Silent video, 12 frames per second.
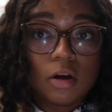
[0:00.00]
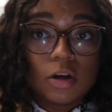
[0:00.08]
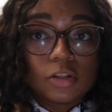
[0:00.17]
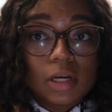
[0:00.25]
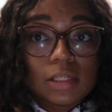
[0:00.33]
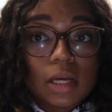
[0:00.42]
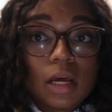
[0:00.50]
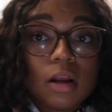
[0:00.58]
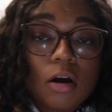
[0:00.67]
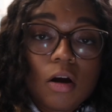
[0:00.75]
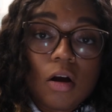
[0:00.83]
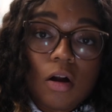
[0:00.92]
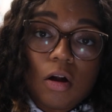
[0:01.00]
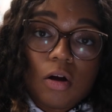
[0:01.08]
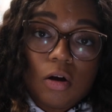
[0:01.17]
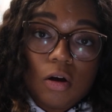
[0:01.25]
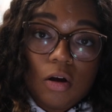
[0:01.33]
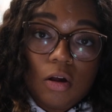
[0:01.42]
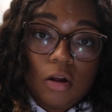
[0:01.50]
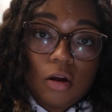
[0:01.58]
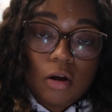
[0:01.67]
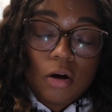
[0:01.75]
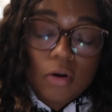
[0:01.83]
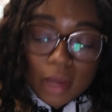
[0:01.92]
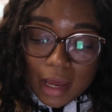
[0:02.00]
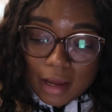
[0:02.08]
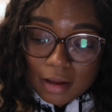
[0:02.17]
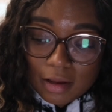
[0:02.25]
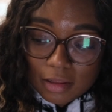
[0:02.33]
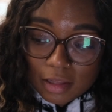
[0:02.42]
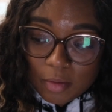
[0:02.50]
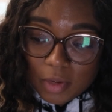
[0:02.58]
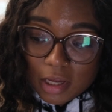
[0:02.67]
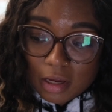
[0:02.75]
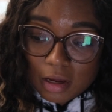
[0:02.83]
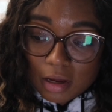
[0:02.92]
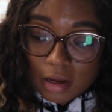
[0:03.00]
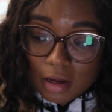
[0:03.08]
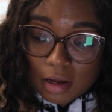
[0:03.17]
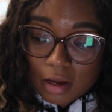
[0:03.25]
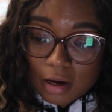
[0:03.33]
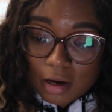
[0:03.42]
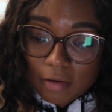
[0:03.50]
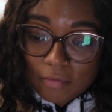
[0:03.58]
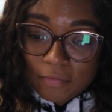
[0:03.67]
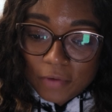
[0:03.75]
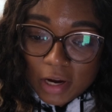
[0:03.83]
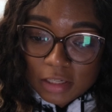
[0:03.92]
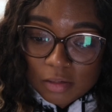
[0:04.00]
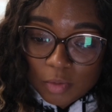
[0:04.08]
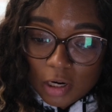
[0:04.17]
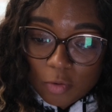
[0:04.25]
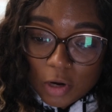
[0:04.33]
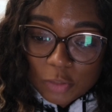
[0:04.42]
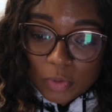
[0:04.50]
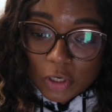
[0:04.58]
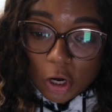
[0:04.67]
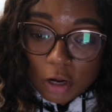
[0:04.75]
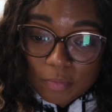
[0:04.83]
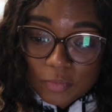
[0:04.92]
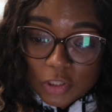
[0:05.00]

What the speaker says: So I said, okay, let me find somebody to watch my dog.